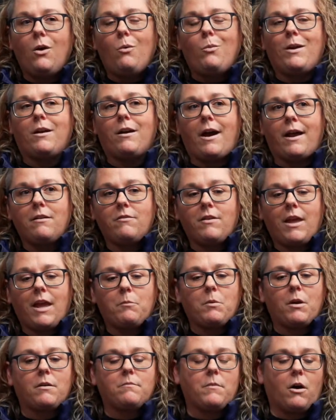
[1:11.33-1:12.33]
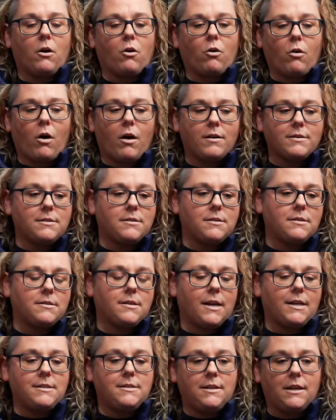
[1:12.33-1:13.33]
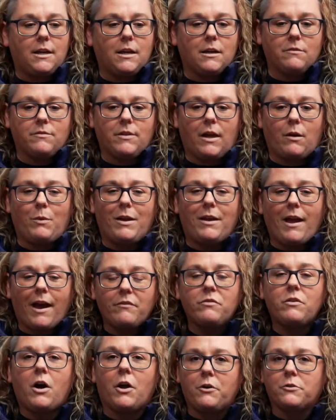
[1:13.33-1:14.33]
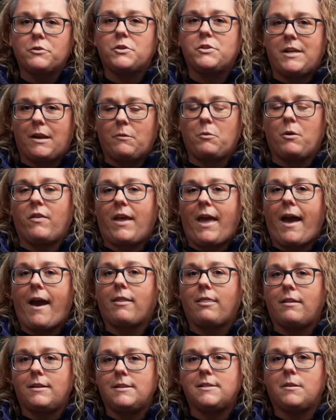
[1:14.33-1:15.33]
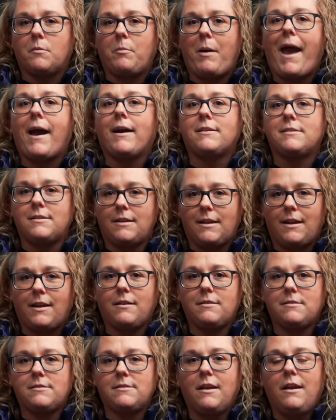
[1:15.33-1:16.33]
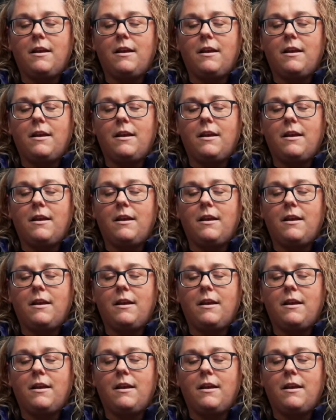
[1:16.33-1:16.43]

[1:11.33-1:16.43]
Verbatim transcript: we kind of came across this idea of like we got to understand what the athlete's capacity is.